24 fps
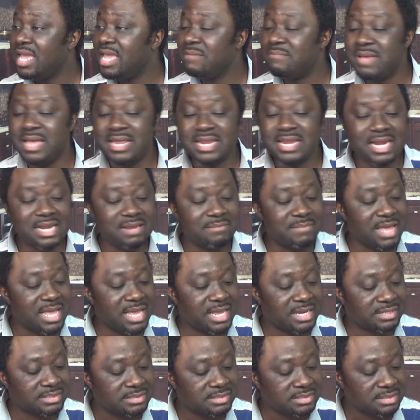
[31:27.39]
Amen and
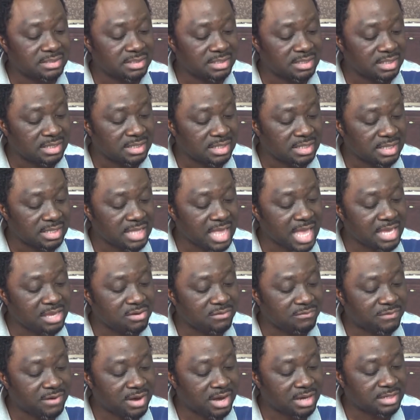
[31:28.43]
amen.
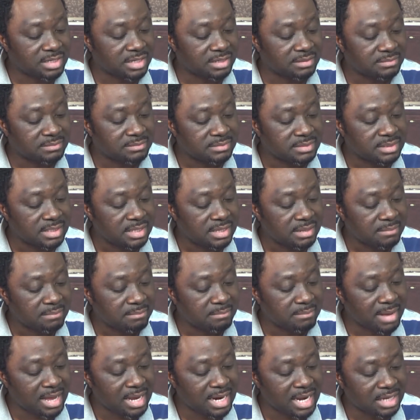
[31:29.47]
Thank you, Father.
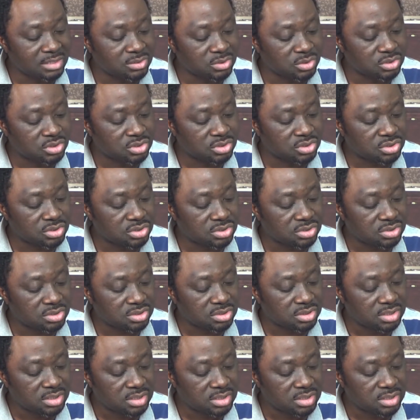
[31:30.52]
Maradosh.